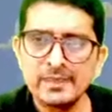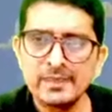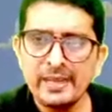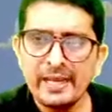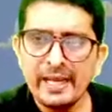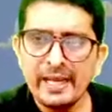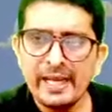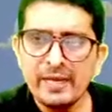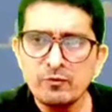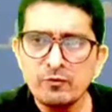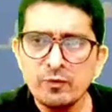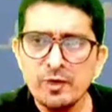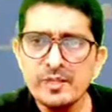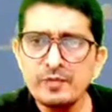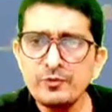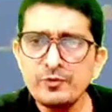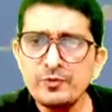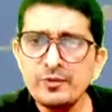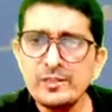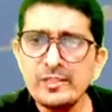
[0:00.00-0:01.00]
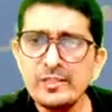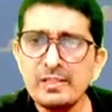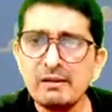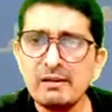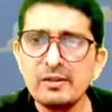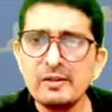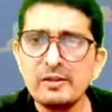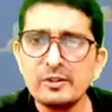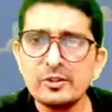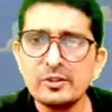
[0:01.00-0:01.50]
And when we
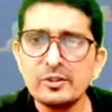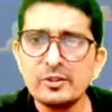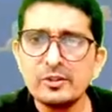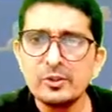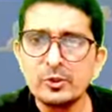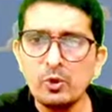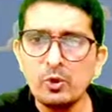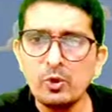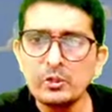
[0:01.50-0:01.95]
are not